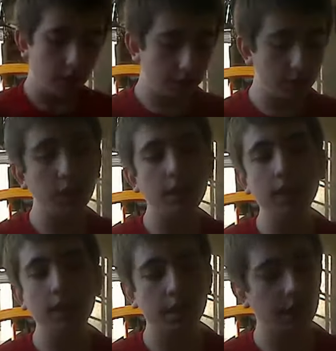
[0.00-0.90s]
to
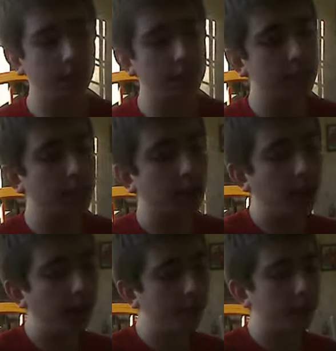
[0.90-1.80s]
like I said,
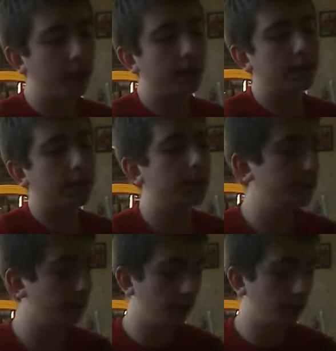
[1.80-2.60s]
I didn't say this.